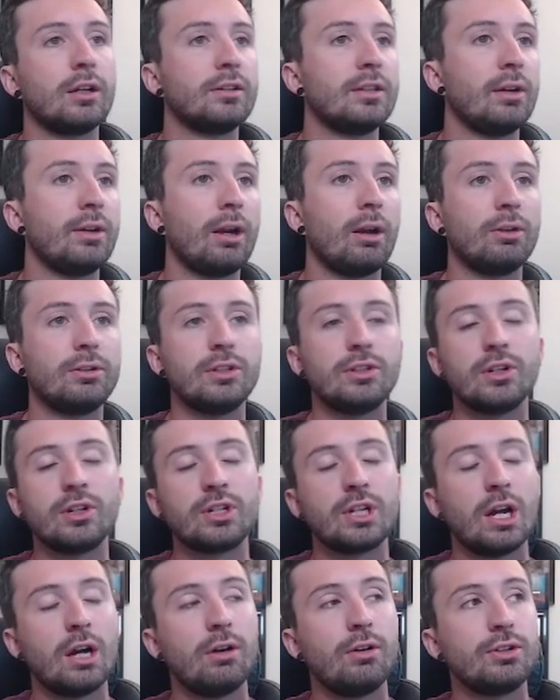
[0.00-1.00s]
down Heritage of the
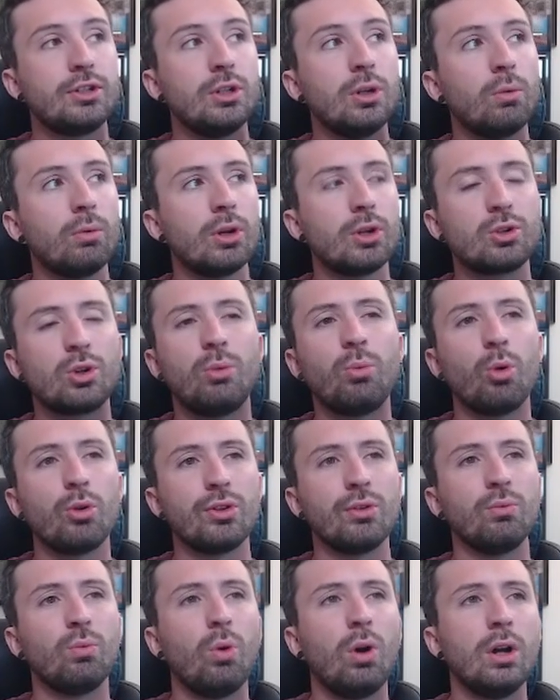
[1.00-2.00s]
Chalice. You don't want to draw more
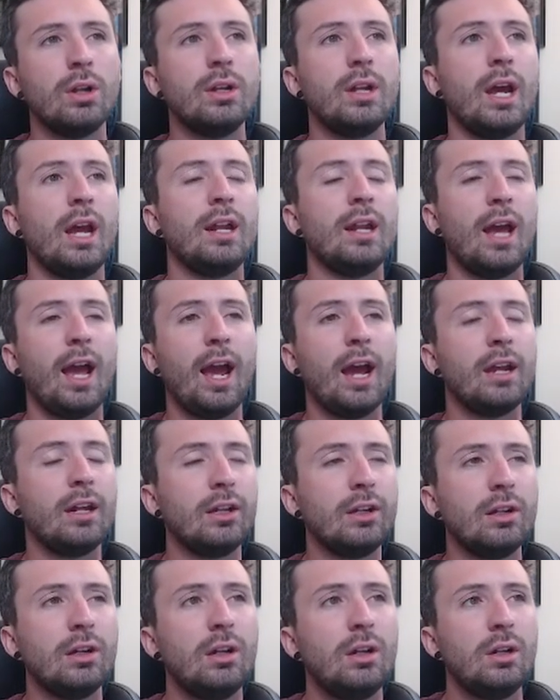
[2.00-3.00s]
than 1. And
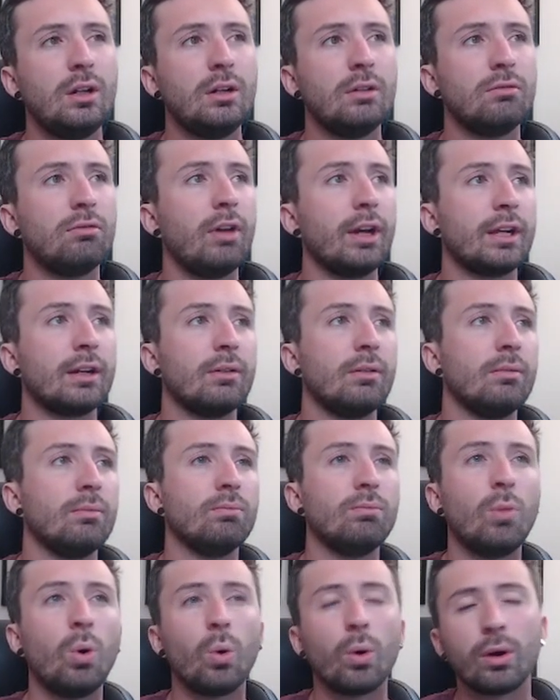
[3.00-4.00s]
adding like
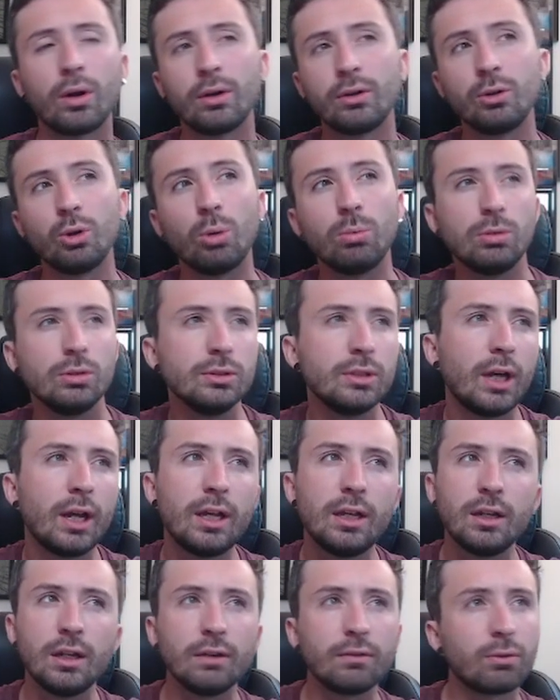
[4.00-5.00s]
more Noble
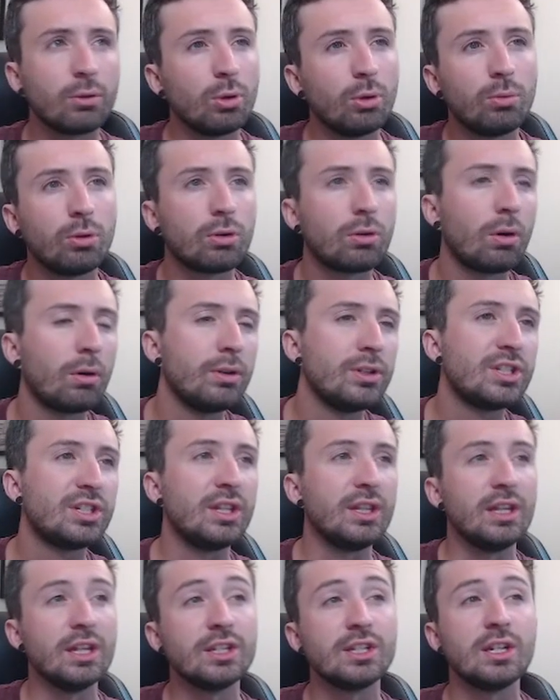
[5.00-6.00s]
Knight Infernoble cards
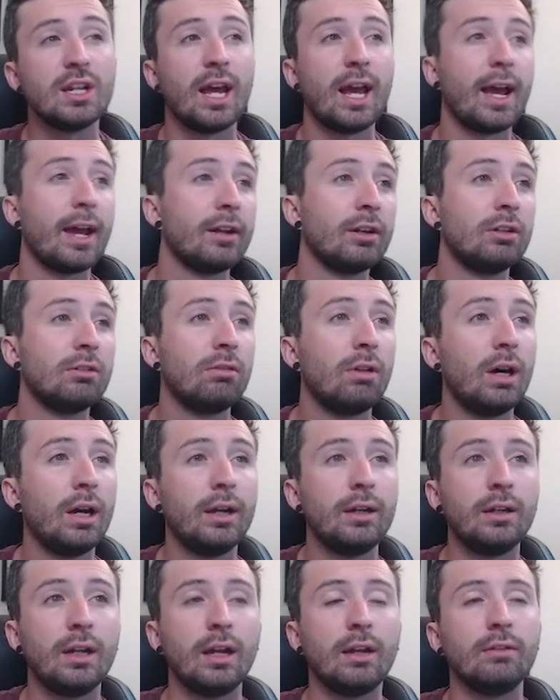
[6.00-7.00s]
doesn't add a
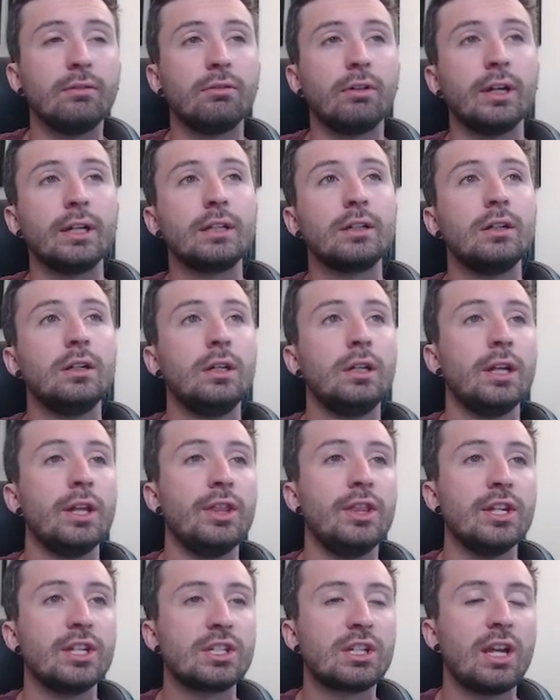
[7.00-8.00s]
lot. And like
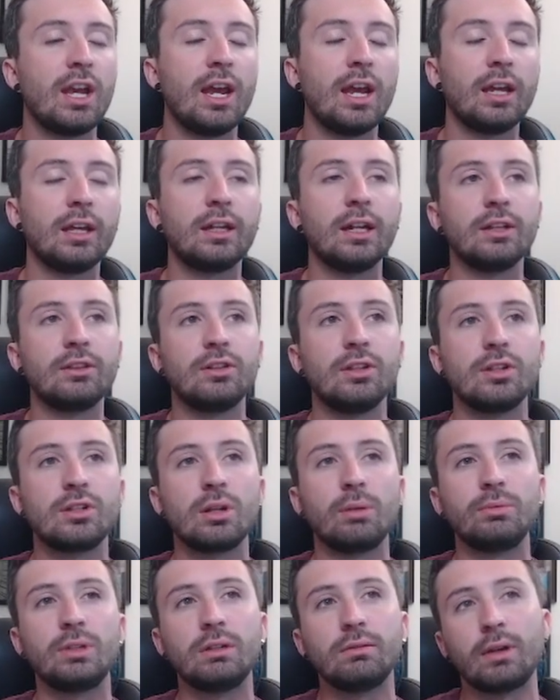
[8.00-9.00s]
this can't get to
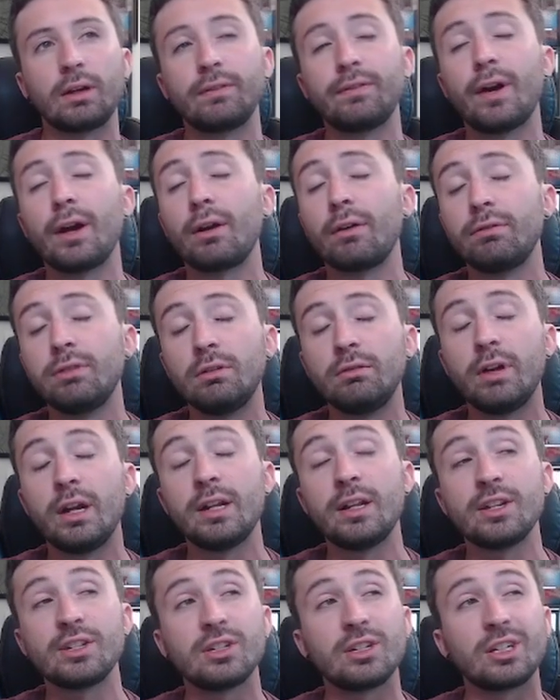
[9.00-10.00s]
something like Fireflint Lady as an